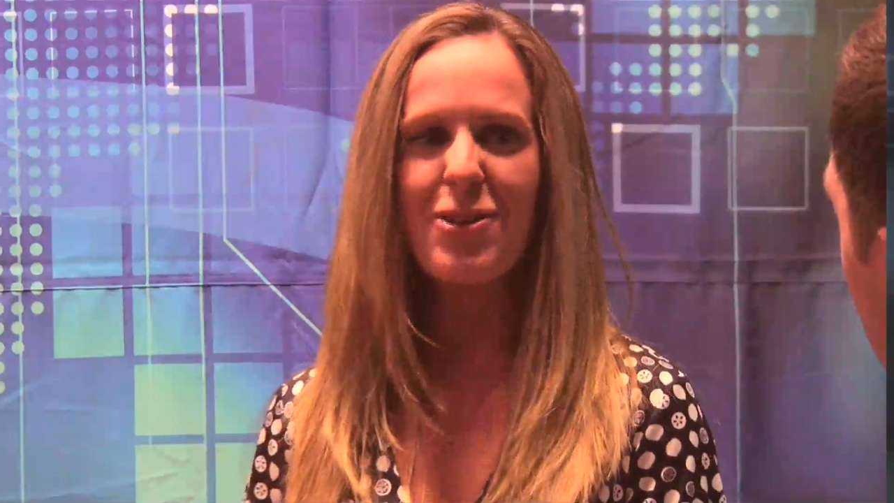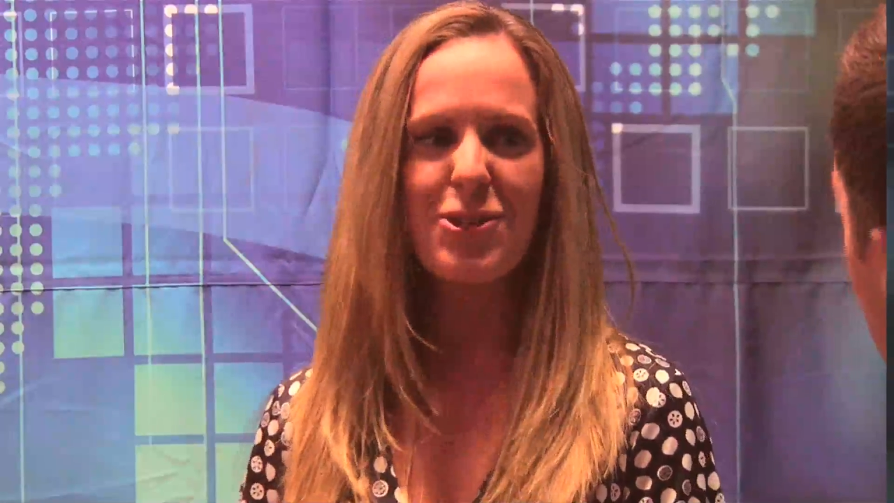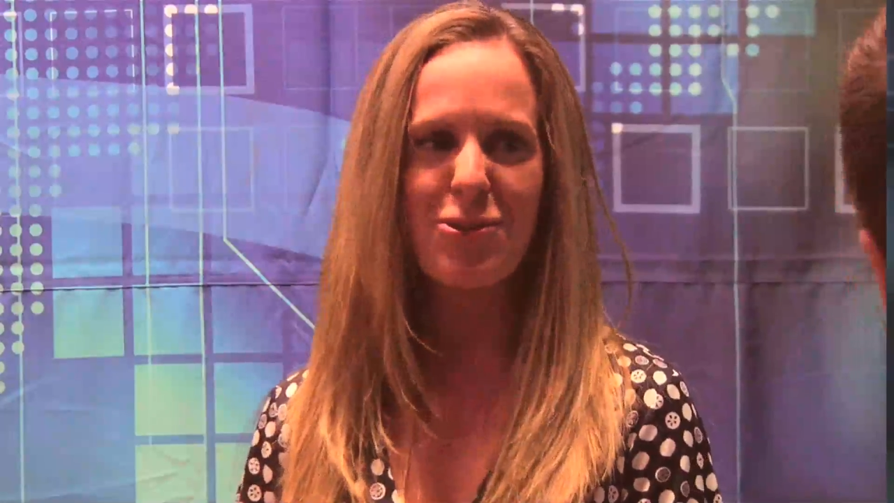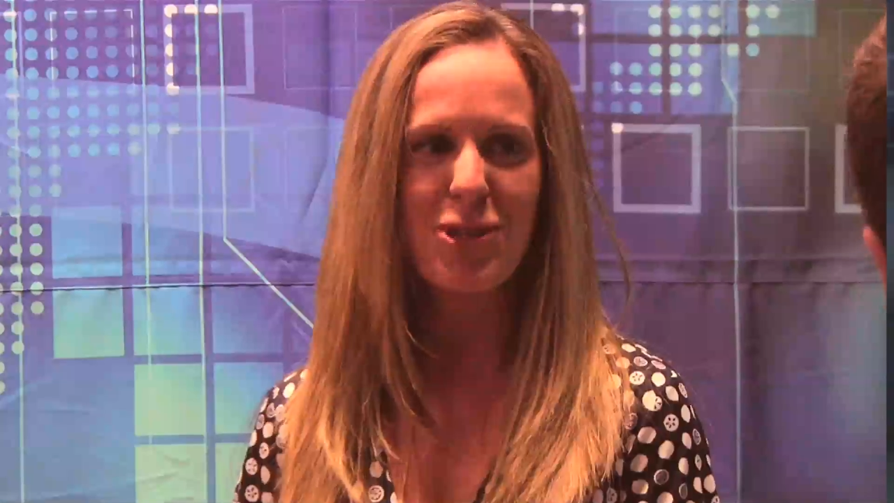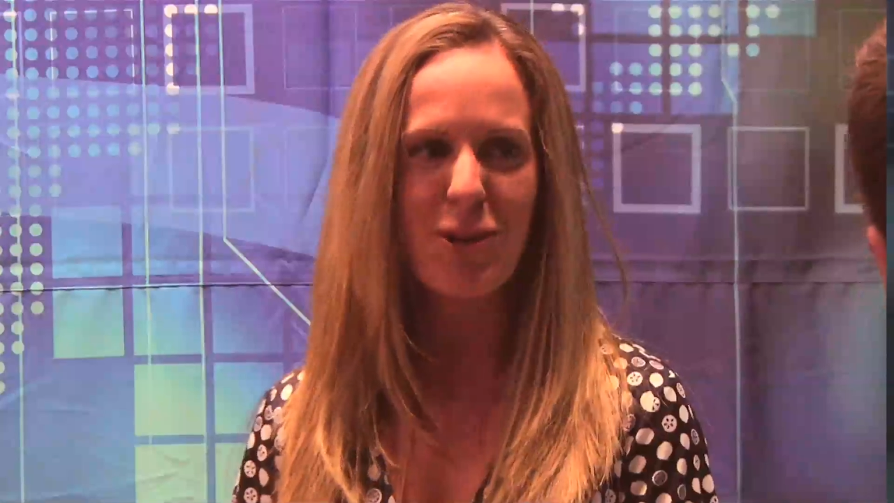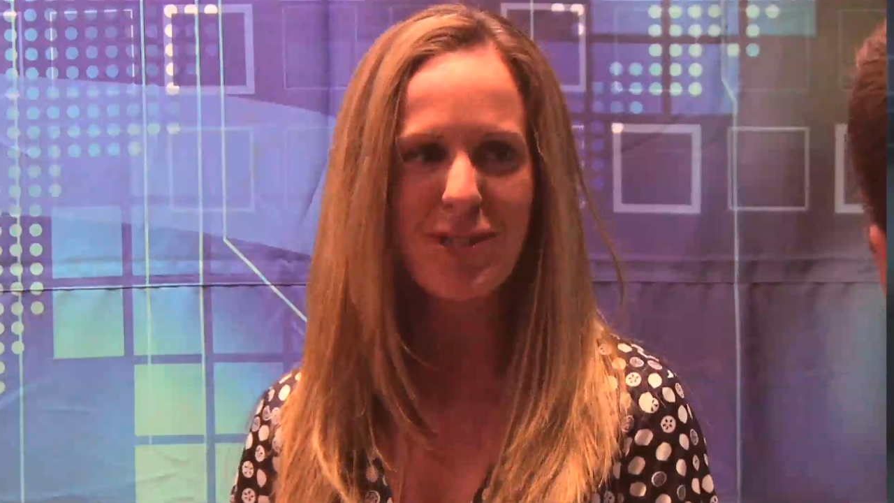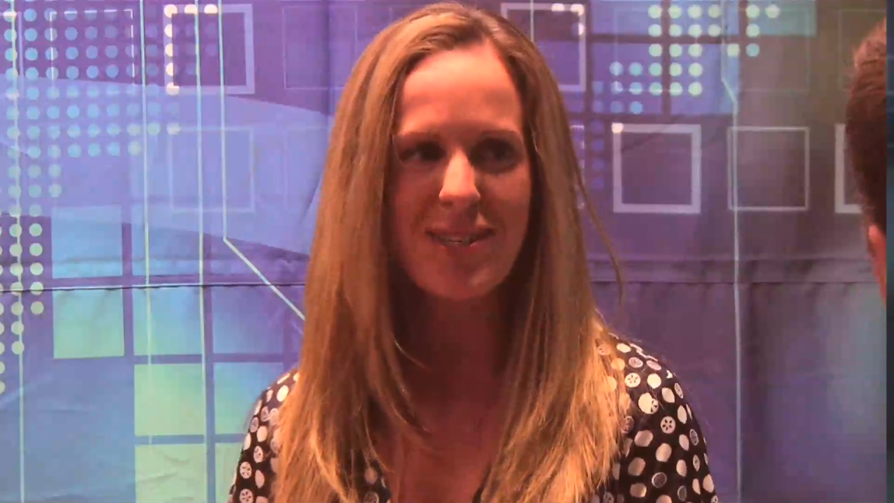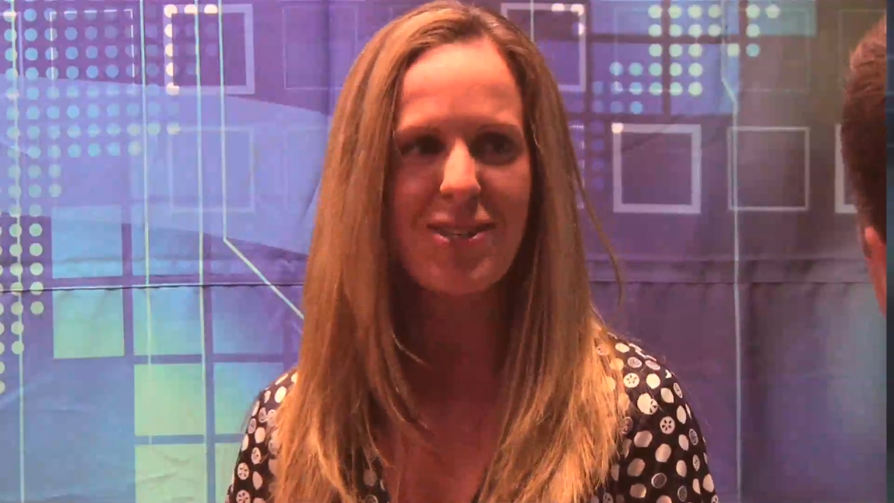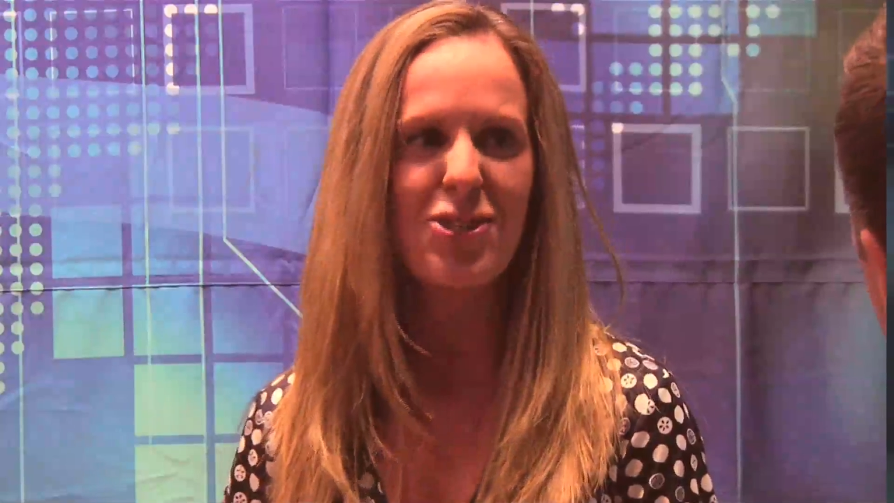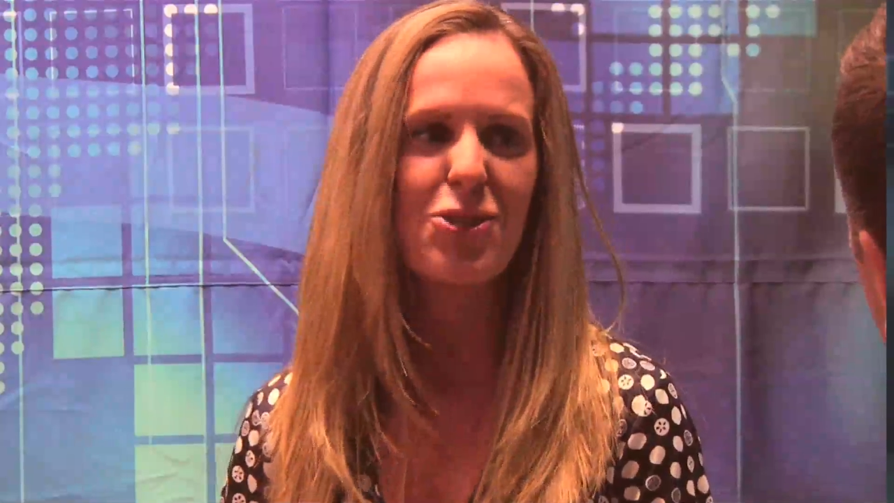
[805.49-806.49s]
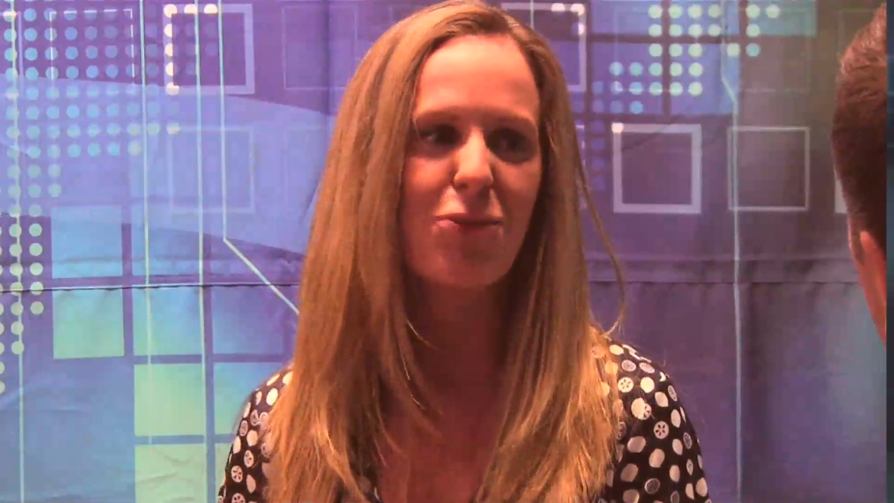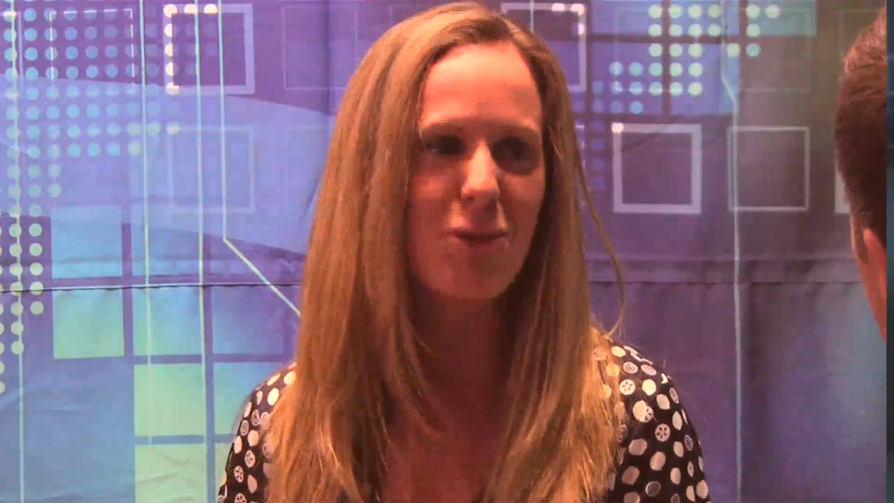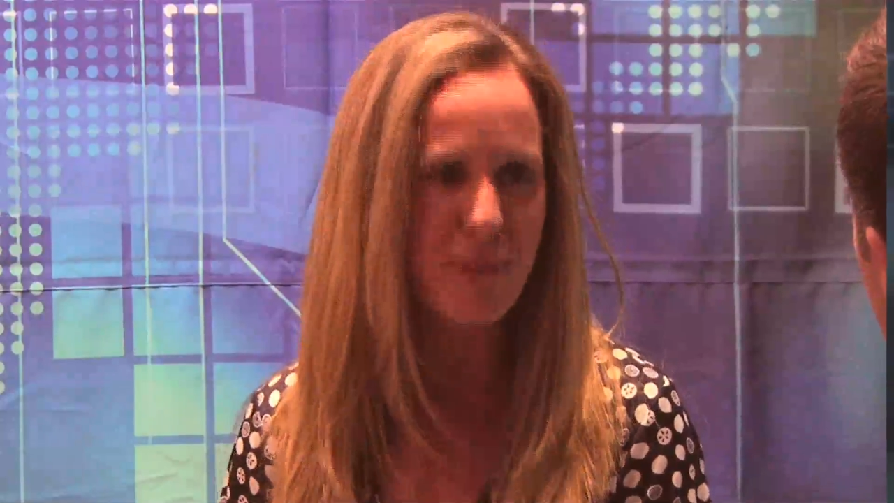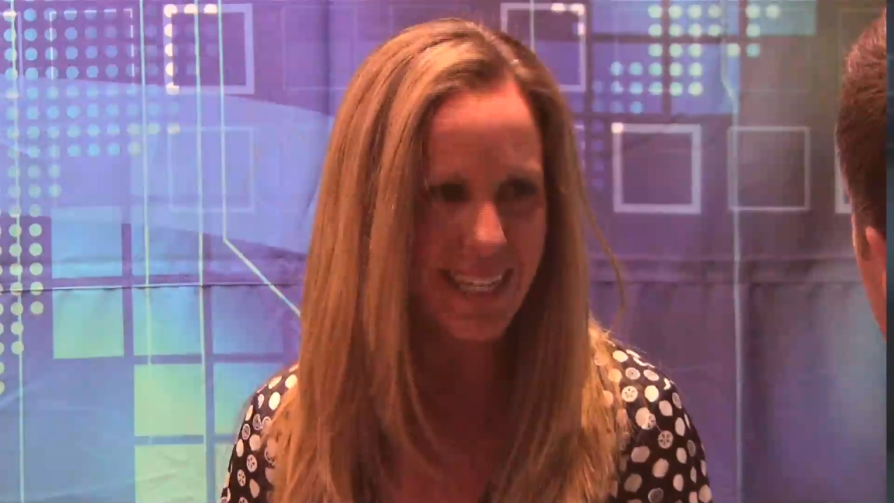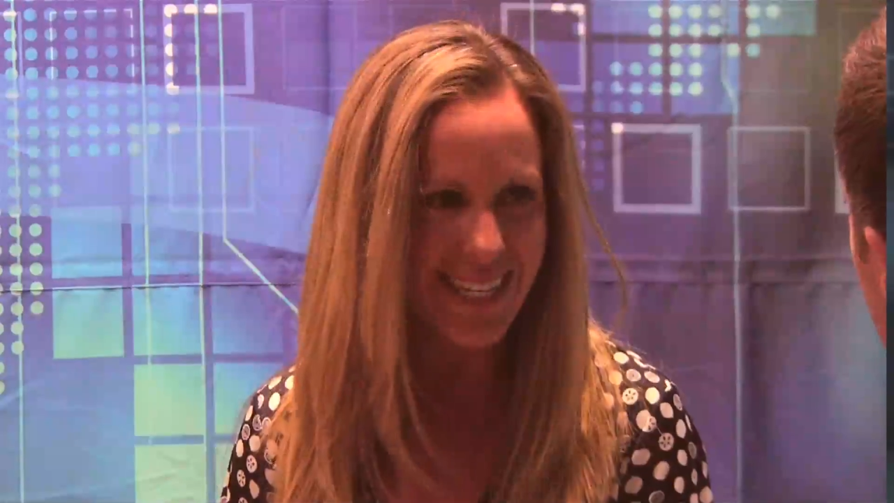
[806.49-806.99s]
So ptosis is
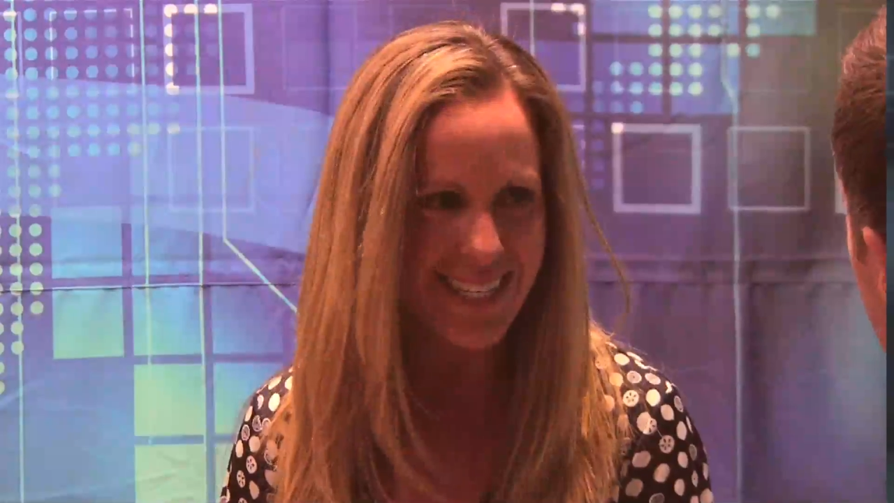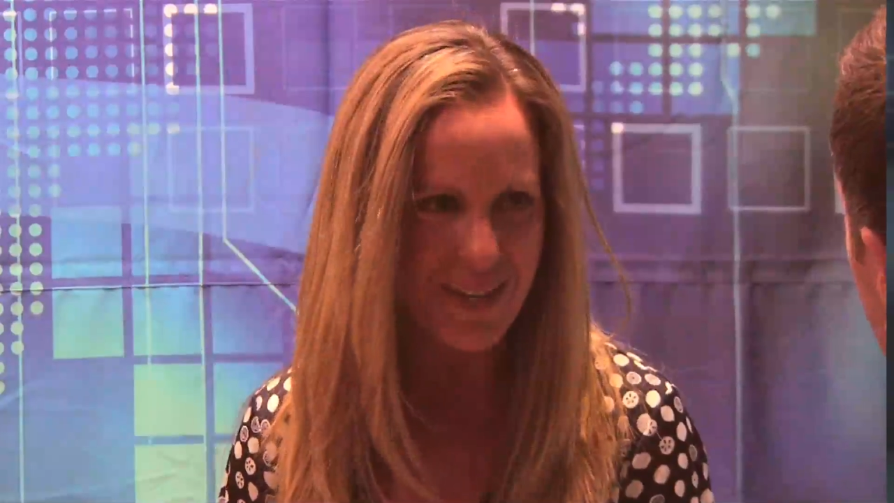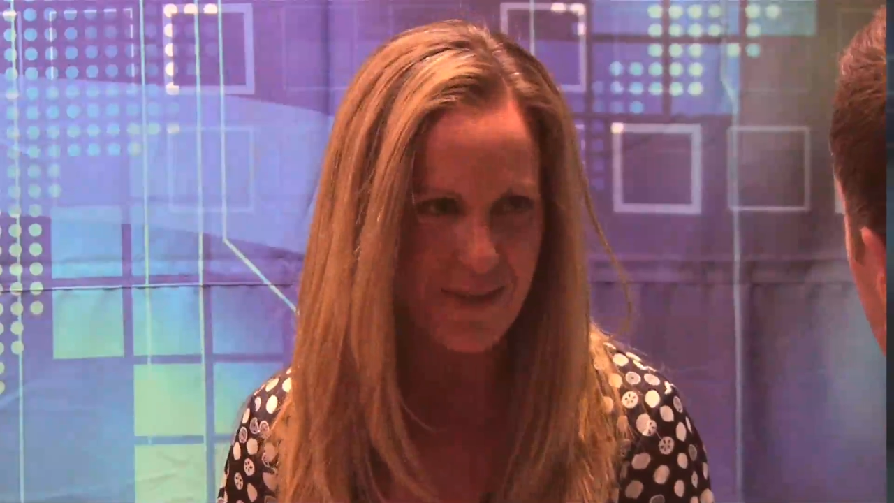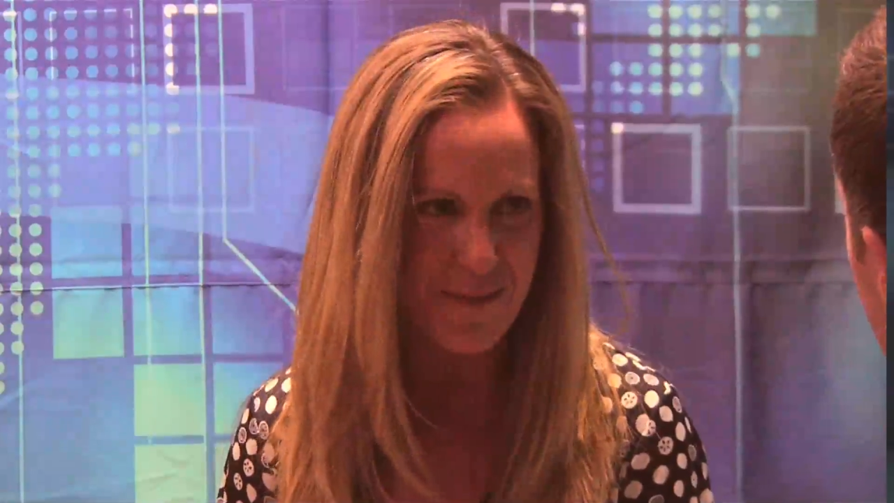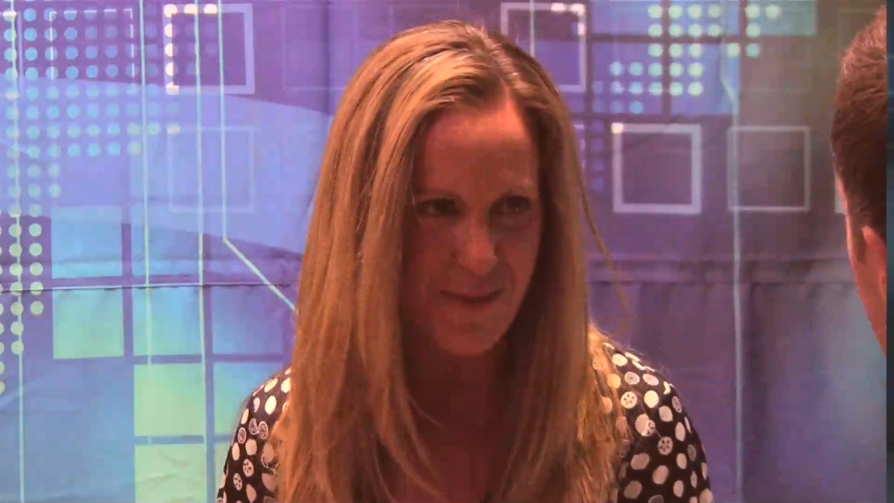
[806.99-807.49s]
droopiness of the